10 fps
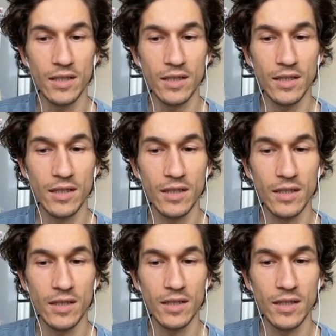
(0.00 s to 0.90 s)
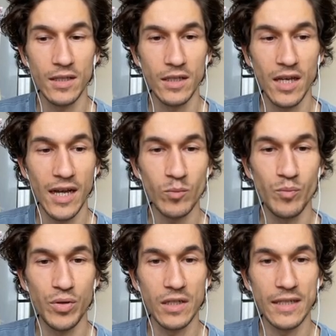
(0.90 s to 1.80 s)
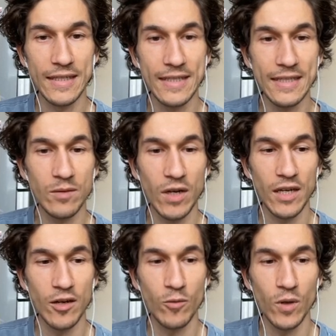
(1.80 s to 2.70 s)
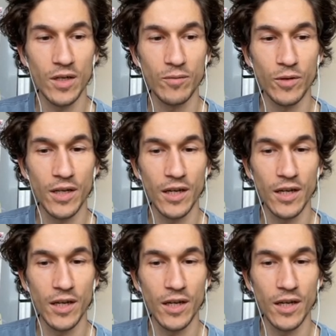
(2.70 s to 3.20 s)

I can build a city, but I don't wanna for now.